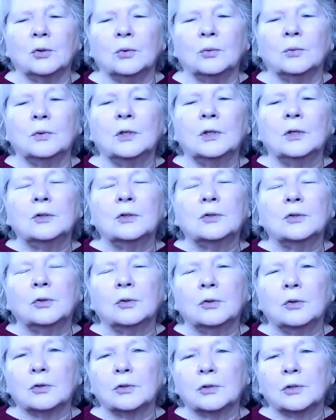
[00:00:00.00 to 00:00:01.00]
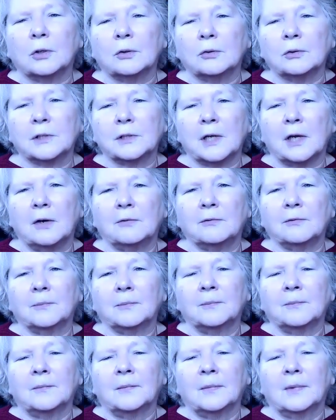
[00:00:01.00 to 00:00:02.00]
you to your soul self.
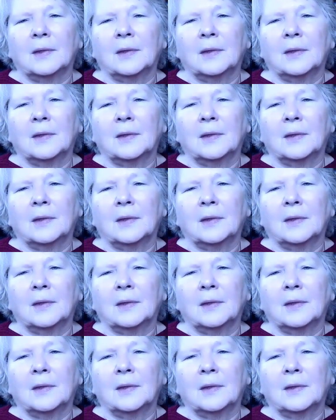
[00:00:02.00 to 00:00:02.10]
